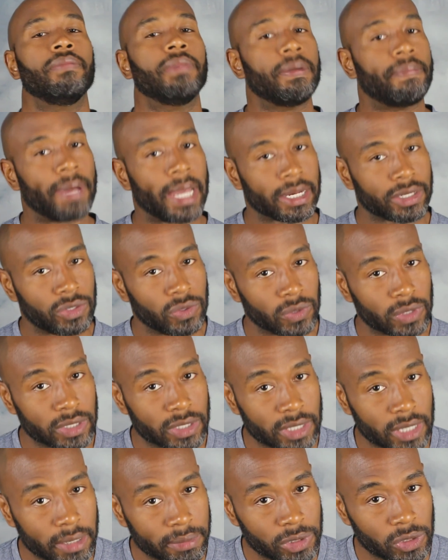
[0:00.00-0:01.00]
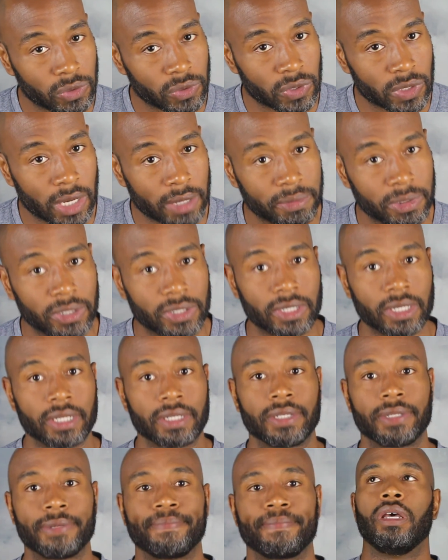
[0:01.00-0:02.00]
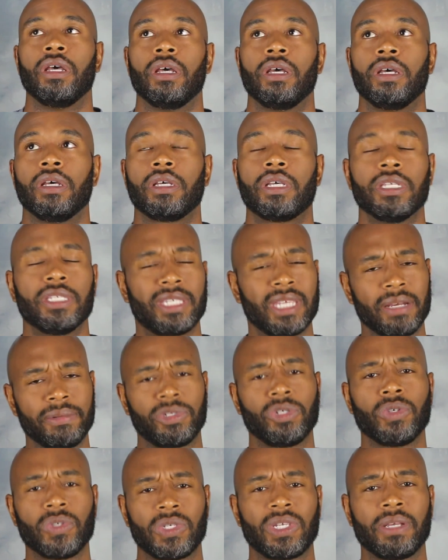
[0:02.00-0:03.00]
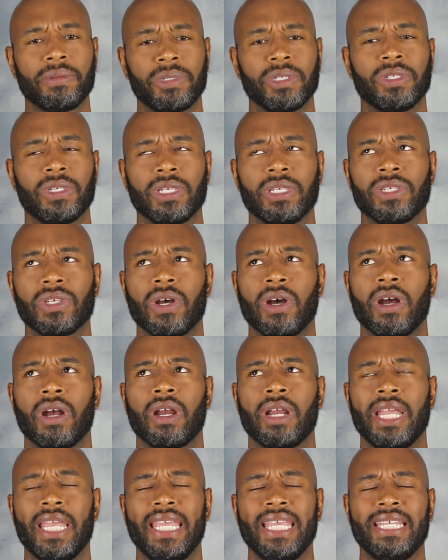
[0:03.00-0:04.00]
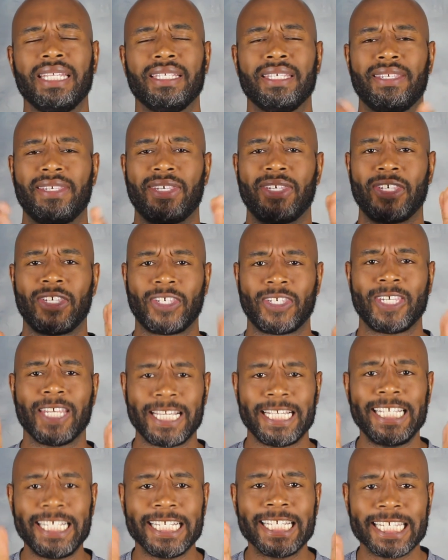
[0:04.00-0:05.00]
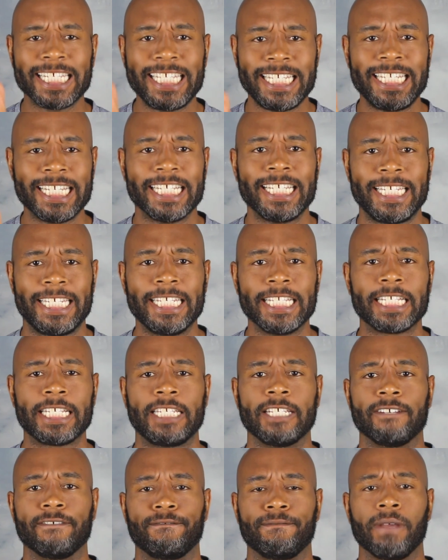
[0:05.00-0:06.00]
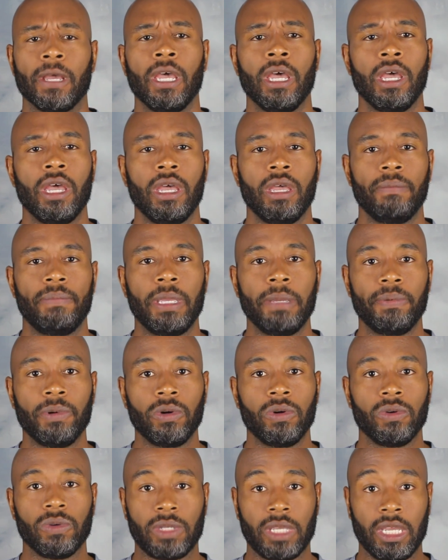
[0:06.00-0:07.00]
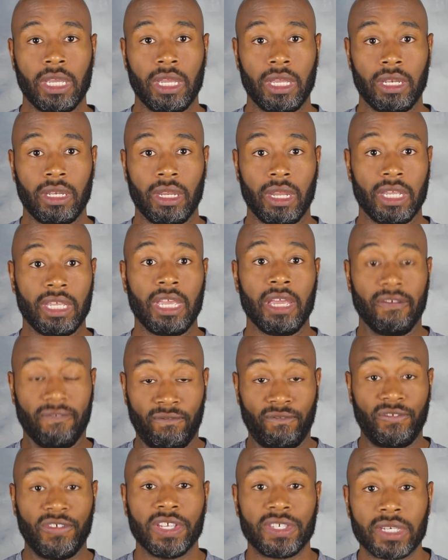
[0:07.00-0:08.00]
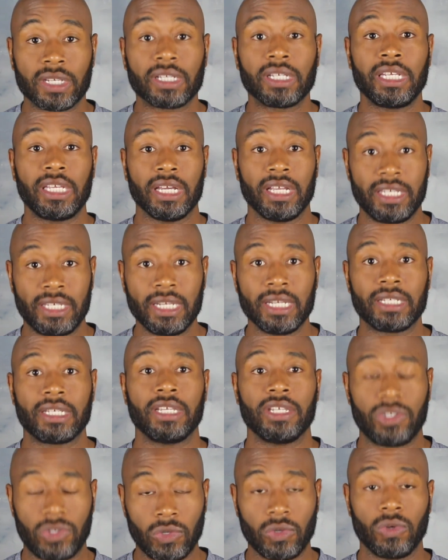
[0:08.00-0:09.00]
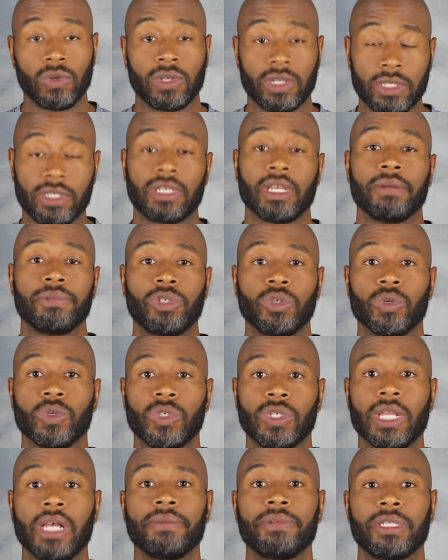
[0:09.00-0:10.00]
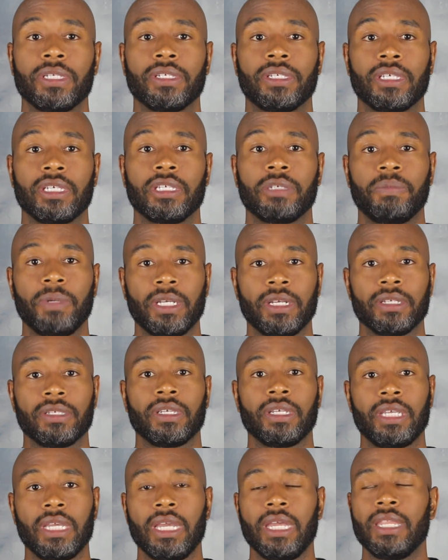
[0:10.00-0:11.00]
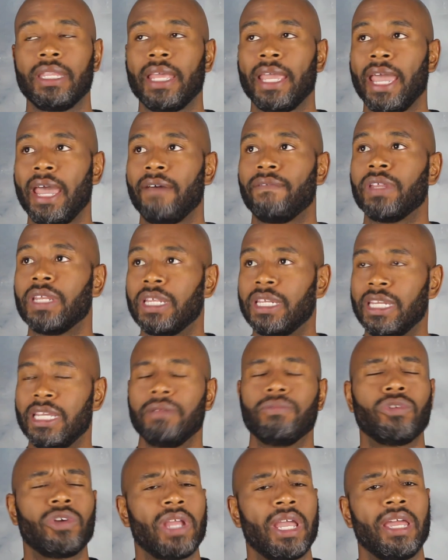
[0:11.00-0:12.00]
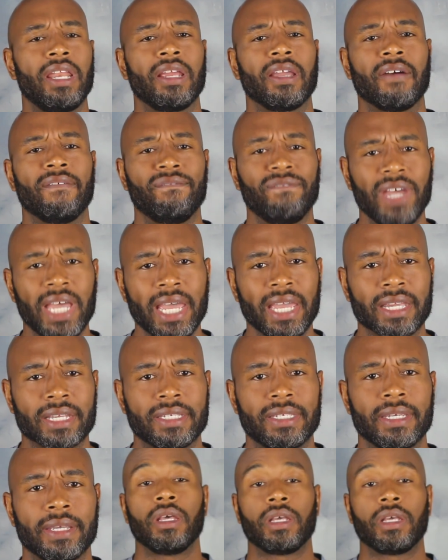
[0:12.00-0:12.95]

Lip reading: But back to conceptual substances. Conceptual substances are insanely addictive. People can get physically addicted to conceptual substances because, again, they have an inebriating effect.